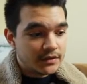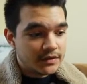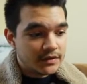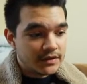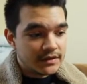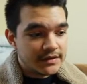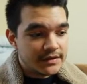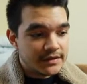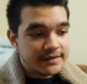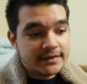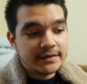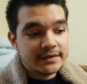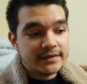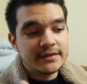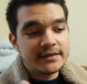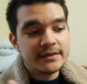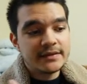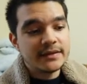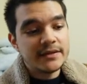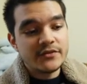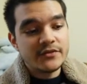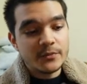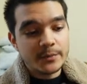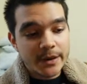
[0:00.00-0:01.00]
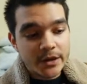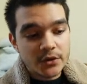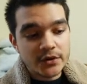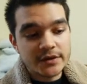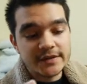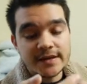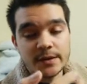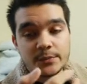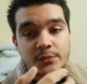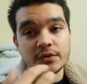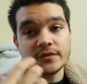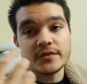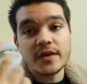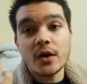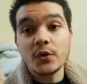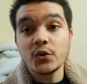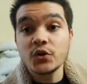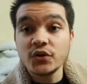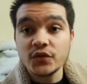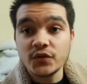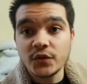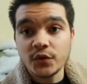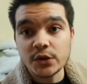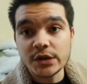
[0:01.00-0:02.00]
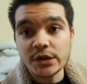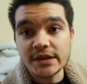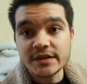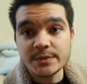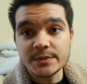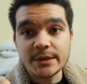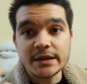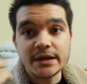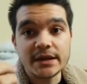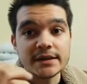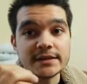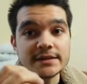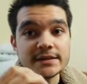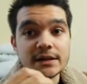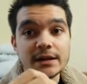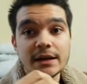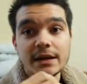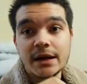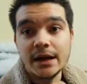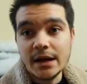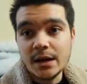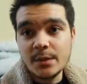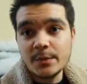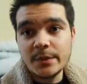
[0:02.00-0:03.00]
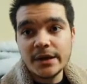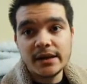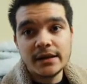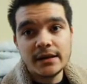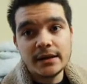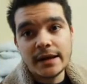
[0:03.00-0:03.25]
this is an even better example of how useful it is because Emel,